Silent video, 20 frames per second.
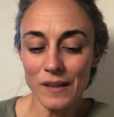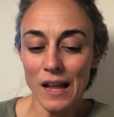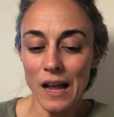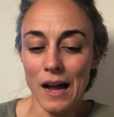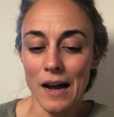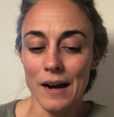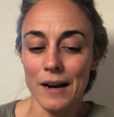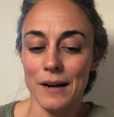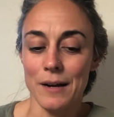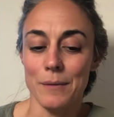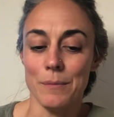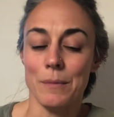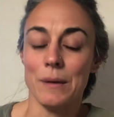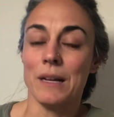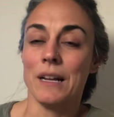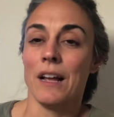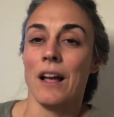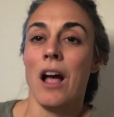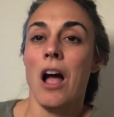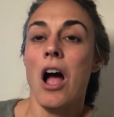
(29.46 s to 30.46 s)
Um,
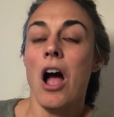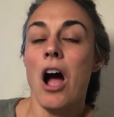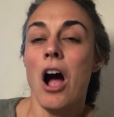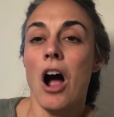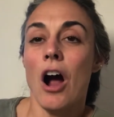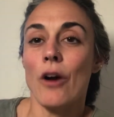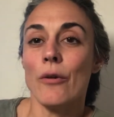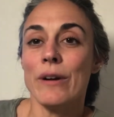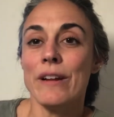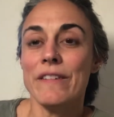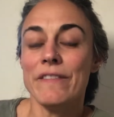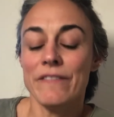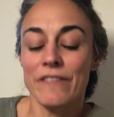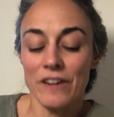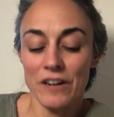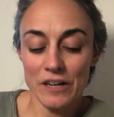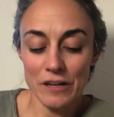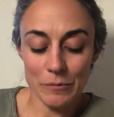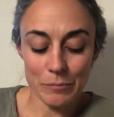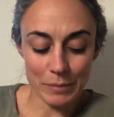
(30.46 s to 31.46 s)
Heart rate
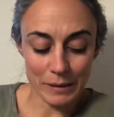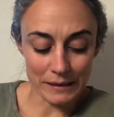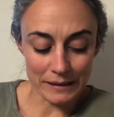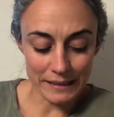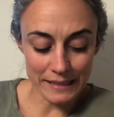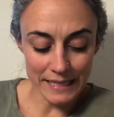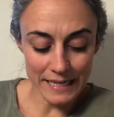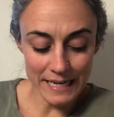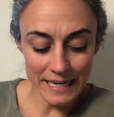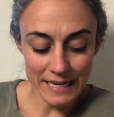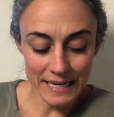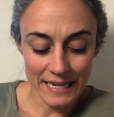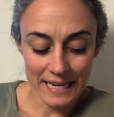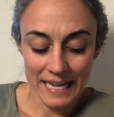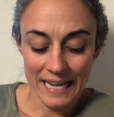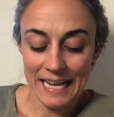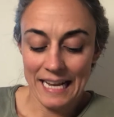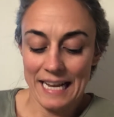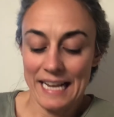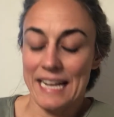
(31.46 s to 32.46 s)
variability
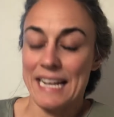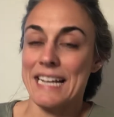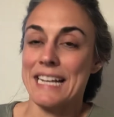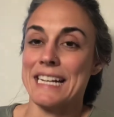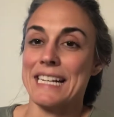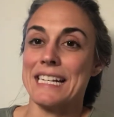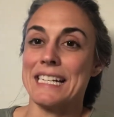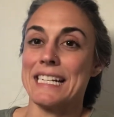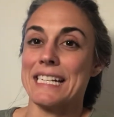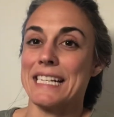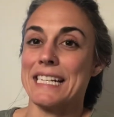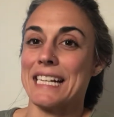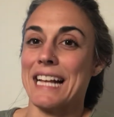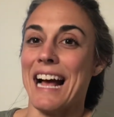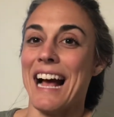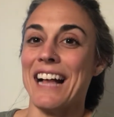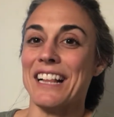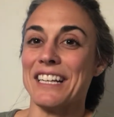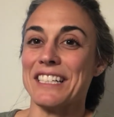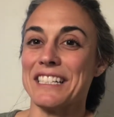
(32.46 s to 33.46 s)
is,
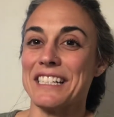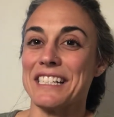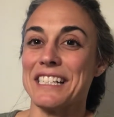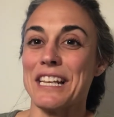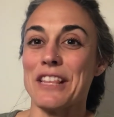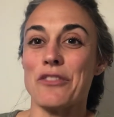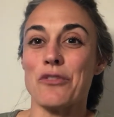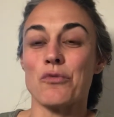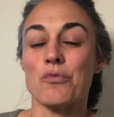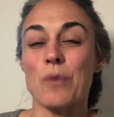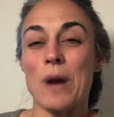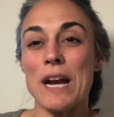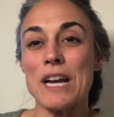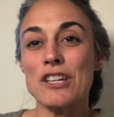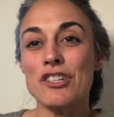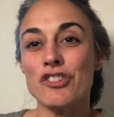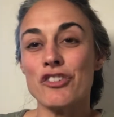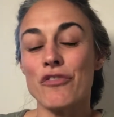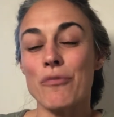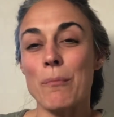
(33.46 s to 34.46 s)
I like to say, the
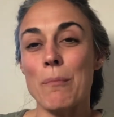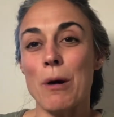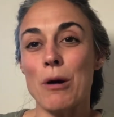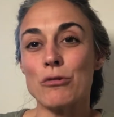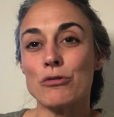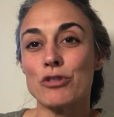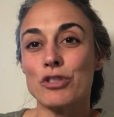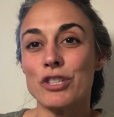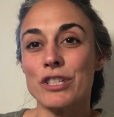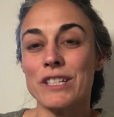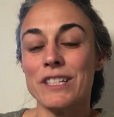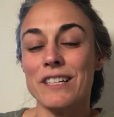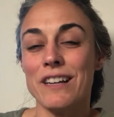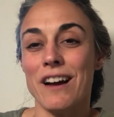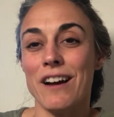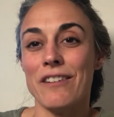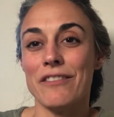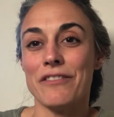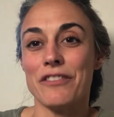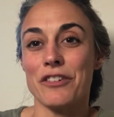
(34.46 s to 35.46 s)
range of motion
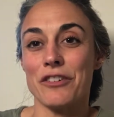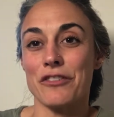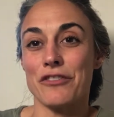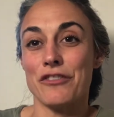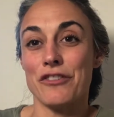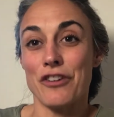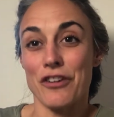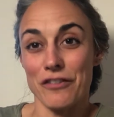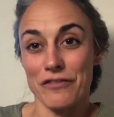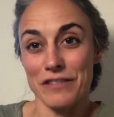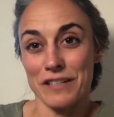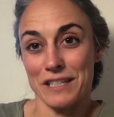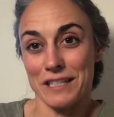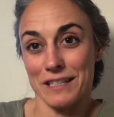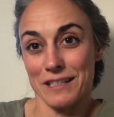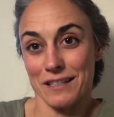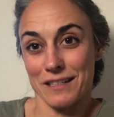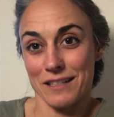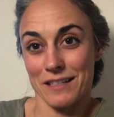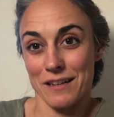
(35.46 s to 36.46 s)
of your nervous
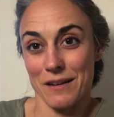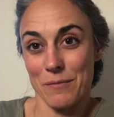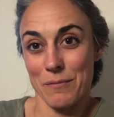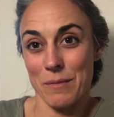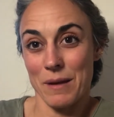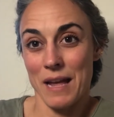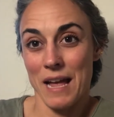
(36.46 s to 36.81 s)
system